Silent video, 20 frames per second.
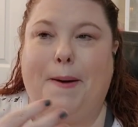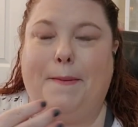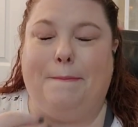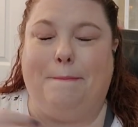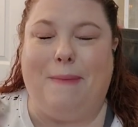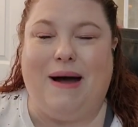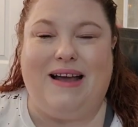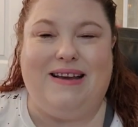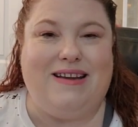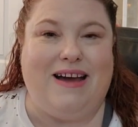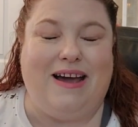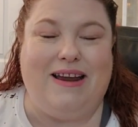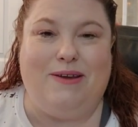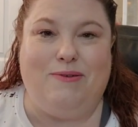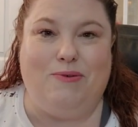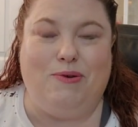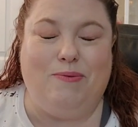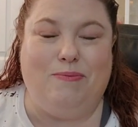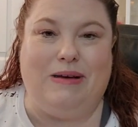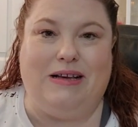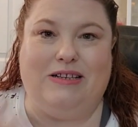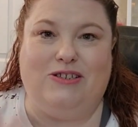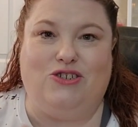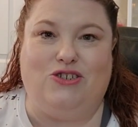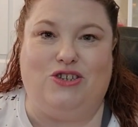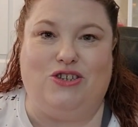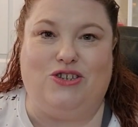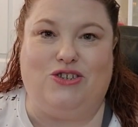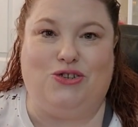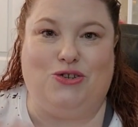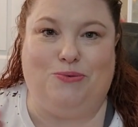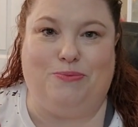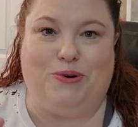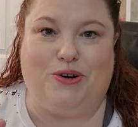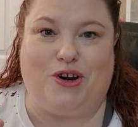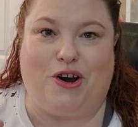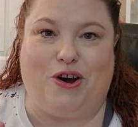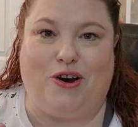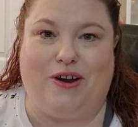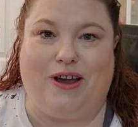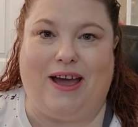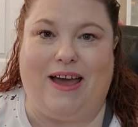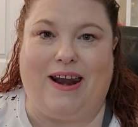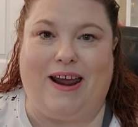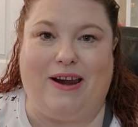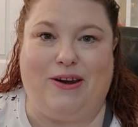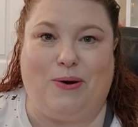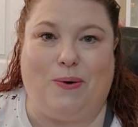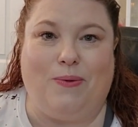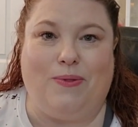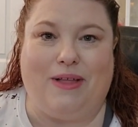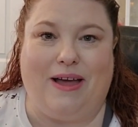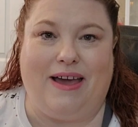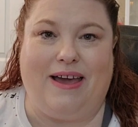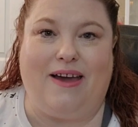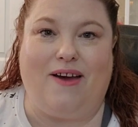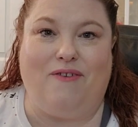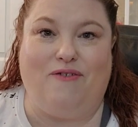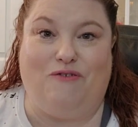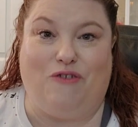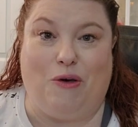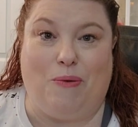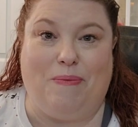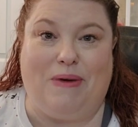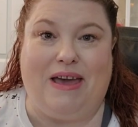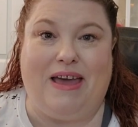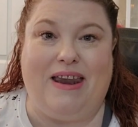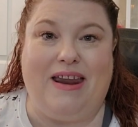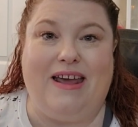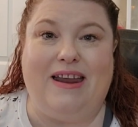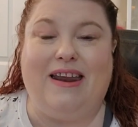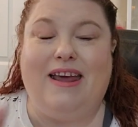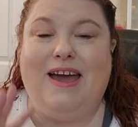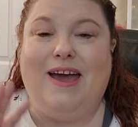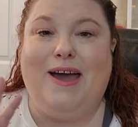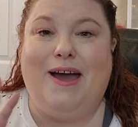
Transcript: my dining room is just super dark and I don't like filming in it